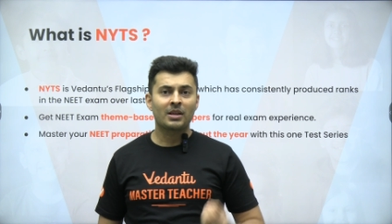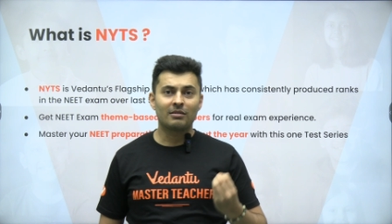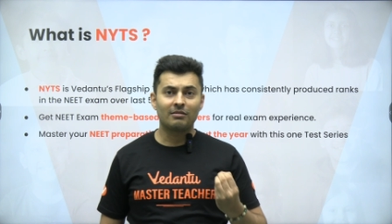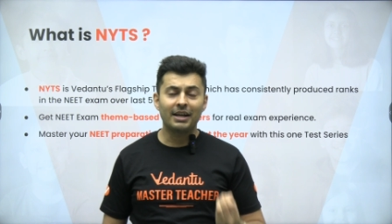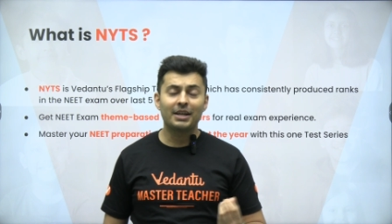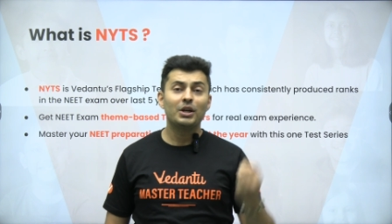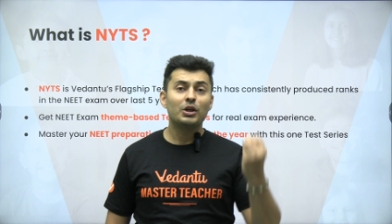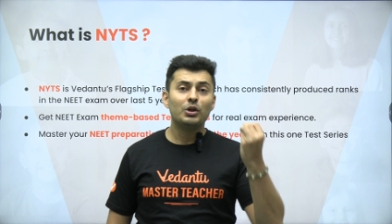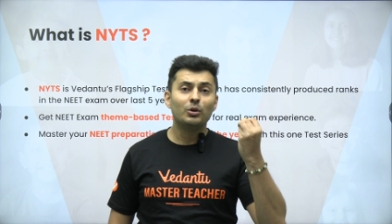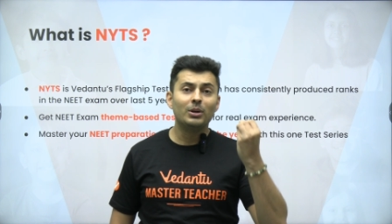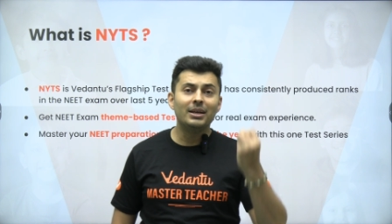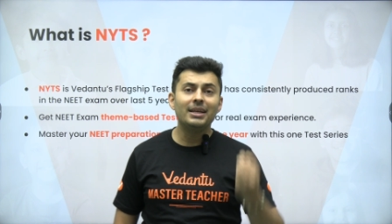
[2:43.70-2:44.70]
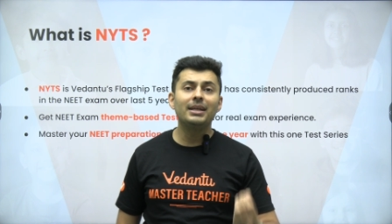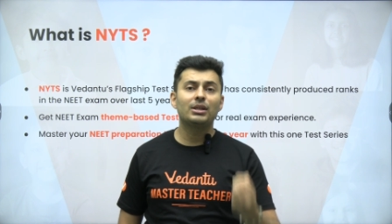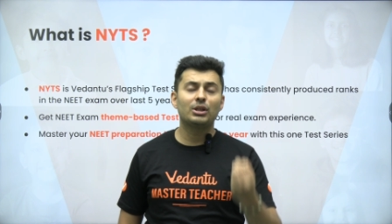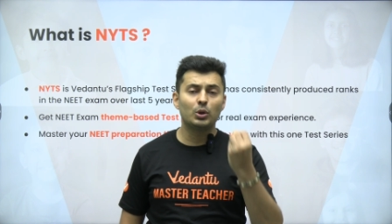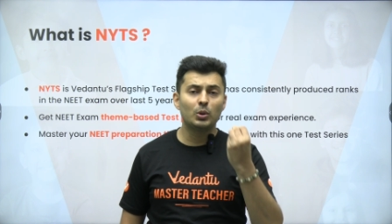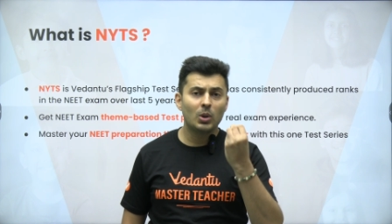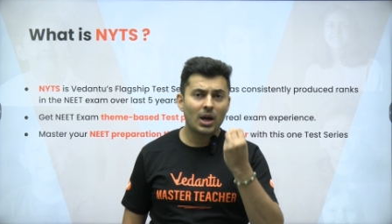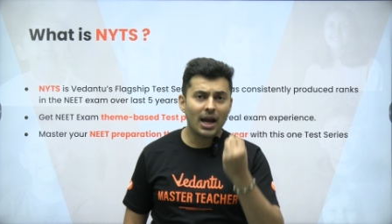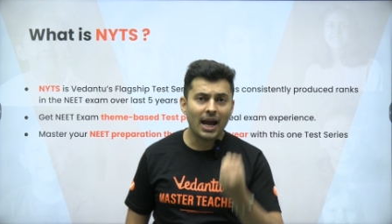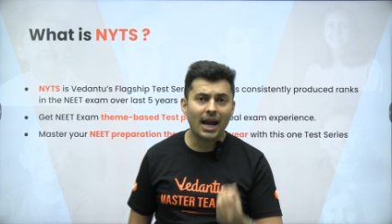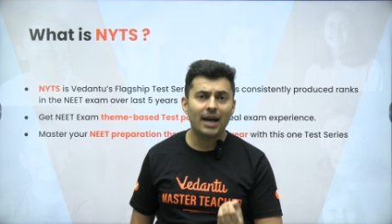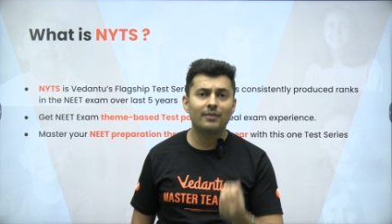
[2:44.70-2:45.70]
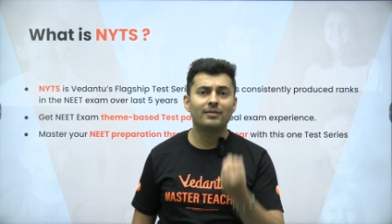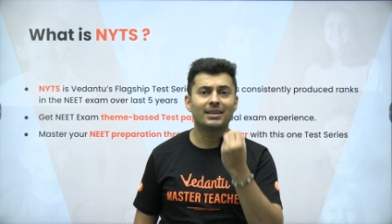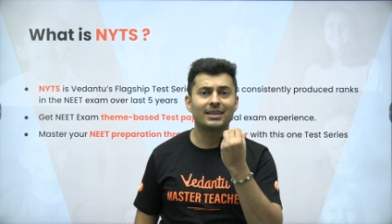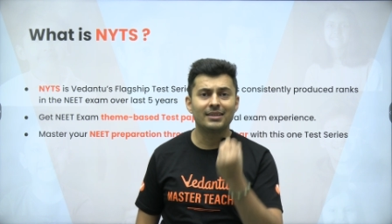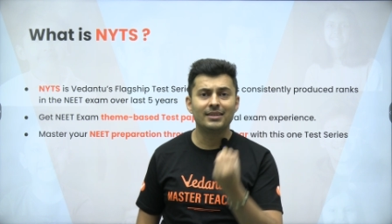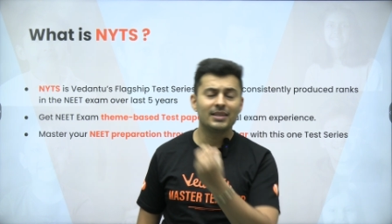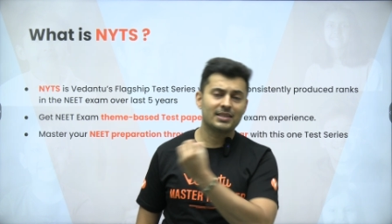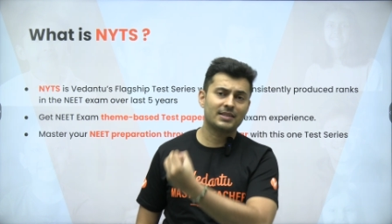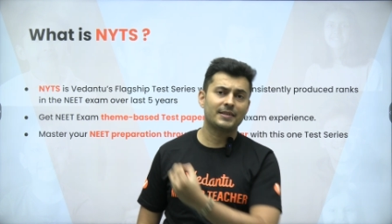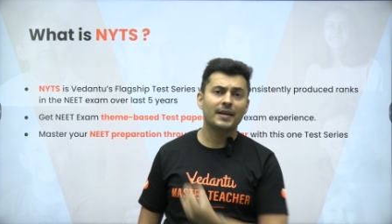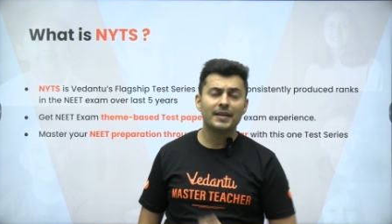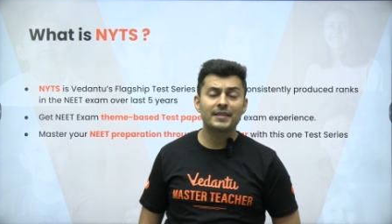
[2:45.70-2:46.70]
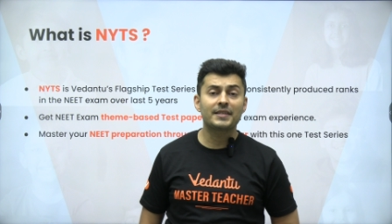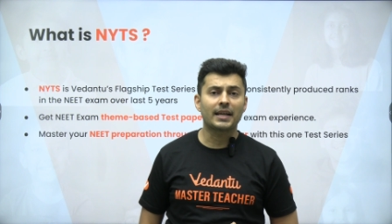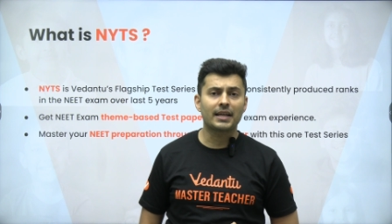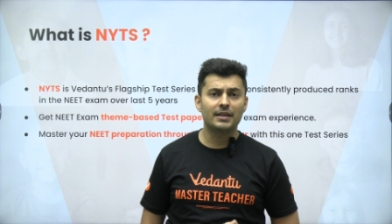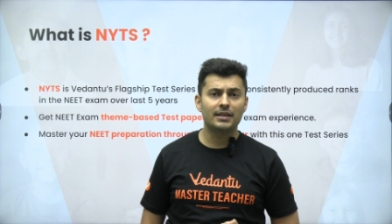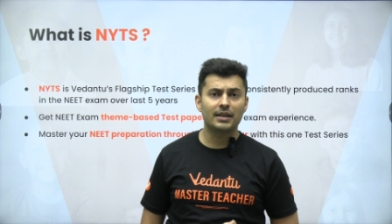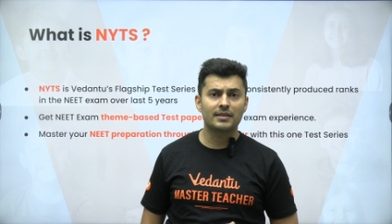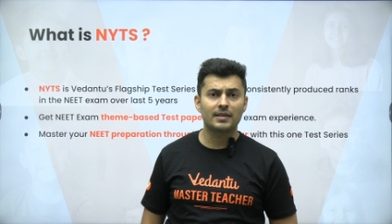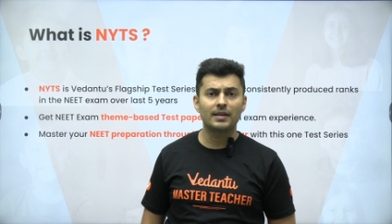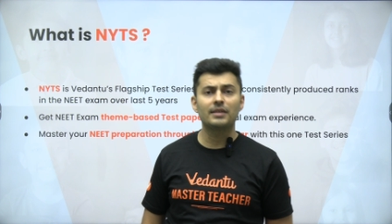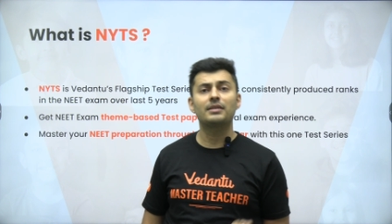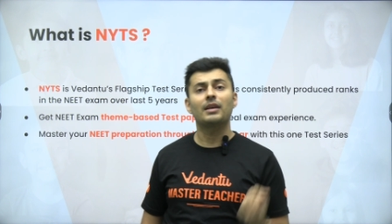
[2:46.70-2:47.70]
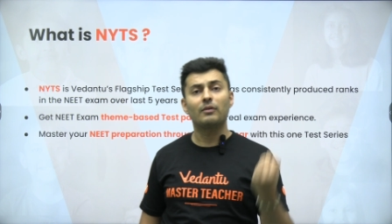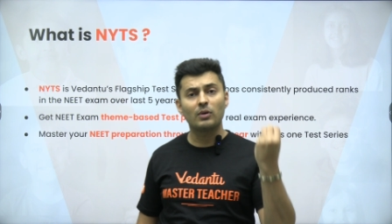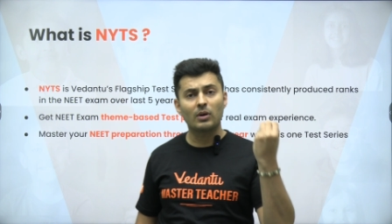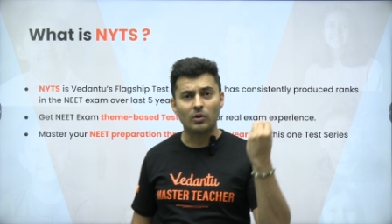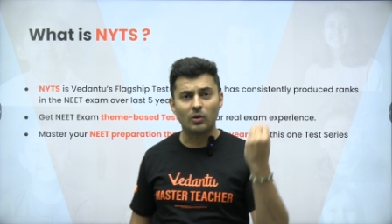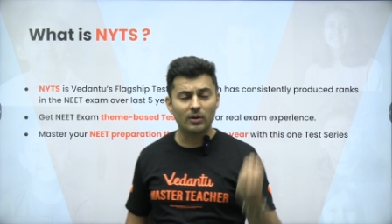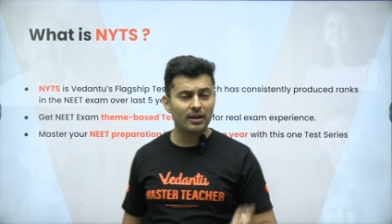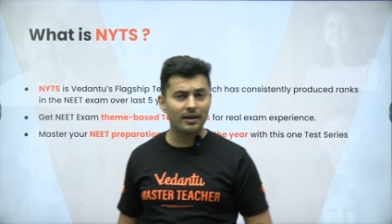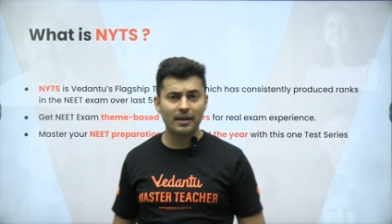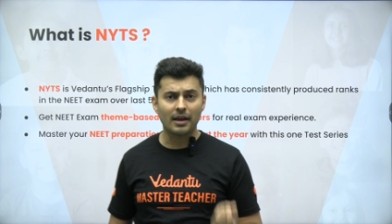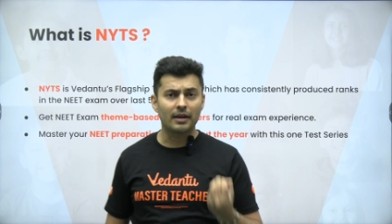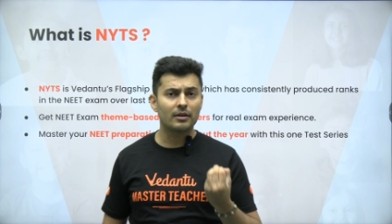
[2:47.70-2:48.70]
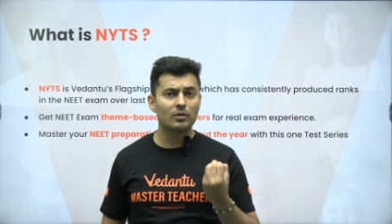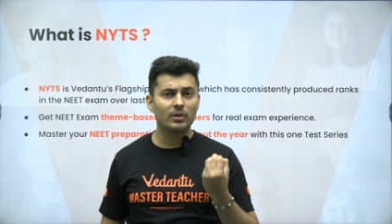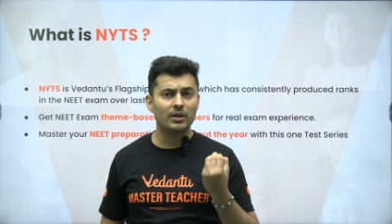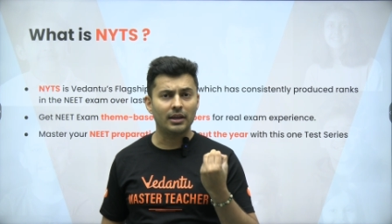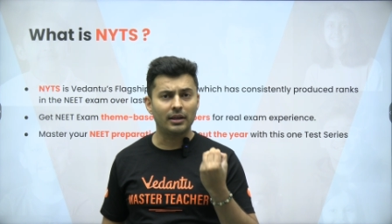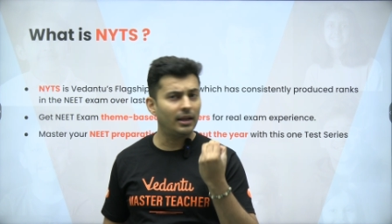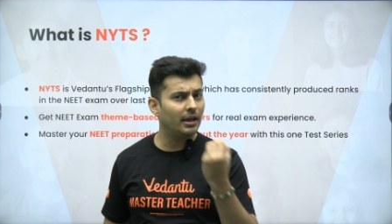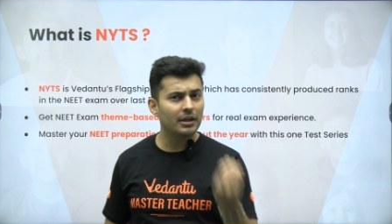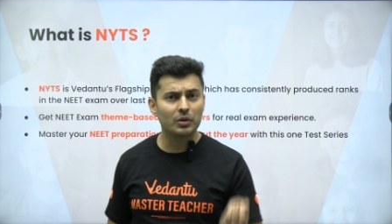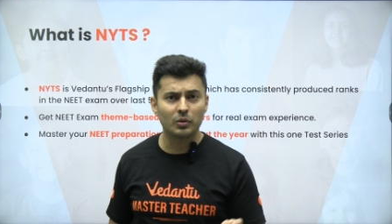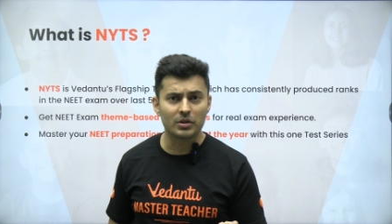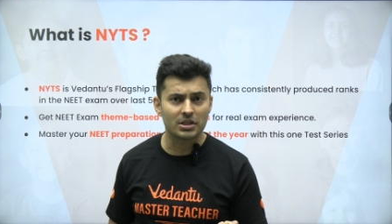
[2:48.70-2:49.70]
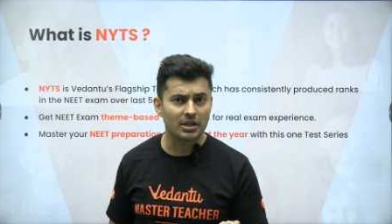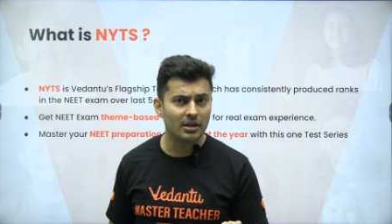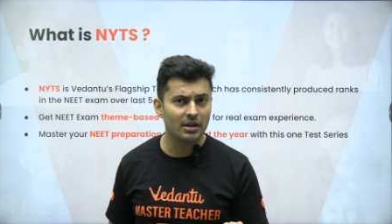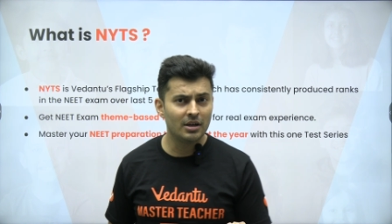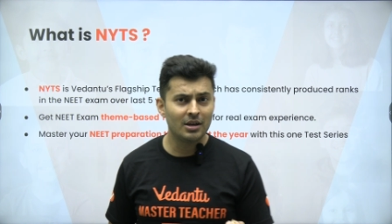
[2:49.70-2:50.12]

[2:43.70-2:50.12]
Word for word: right you need to have this second test series if you're already enrolled in any coaching